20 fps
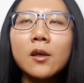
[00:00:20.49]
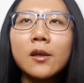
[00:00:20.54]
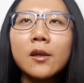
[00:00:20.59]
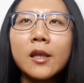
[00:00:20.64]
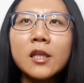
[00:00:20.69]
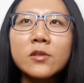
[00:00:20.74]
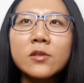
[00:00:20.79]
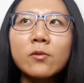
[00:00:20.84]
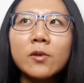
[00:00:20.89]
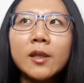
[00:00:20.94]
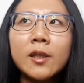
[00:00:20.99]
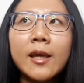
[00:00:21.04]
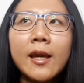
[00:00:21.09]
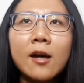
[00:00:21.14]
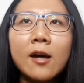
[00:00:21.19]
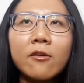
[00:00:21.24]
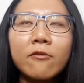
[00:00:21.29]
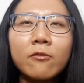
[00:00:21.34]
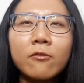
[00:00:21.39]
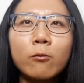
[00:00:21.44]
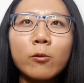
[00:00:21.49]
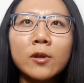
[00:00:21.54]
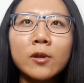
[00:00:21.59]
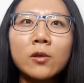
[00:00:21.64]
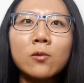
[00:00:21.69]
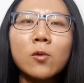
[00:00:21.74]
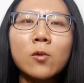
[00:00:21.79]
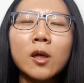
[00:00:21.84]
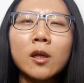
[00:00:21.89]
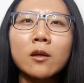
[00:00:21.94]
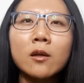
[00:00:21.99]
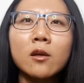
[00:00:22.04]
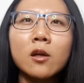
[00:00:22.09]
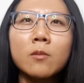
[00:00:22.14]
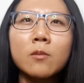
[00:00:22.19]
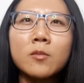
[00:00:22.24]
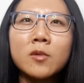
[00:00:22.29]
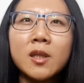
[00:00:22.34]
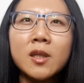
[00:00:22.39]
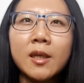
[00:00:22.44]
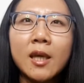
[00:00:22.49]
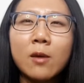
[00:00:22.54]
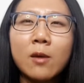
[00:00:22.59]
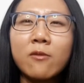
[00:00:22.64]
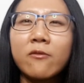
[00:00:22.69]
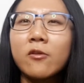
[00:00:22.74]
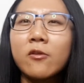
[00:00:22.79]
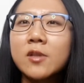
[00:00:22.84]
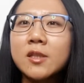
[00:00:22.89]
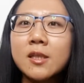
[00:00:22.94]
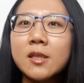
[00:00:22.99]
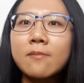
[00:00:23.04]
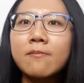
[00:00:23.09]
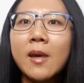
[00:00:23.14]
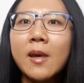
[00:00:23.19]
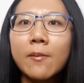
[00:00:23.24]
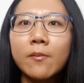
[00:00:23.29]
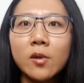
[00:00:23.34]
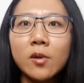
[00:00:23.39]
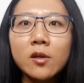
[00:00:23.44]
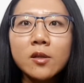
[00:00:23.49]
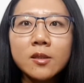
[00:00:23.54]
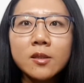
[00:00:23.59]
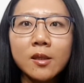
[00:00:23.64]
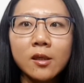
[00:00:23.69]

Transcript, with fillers: It's really helpful when you want to communicate with your team members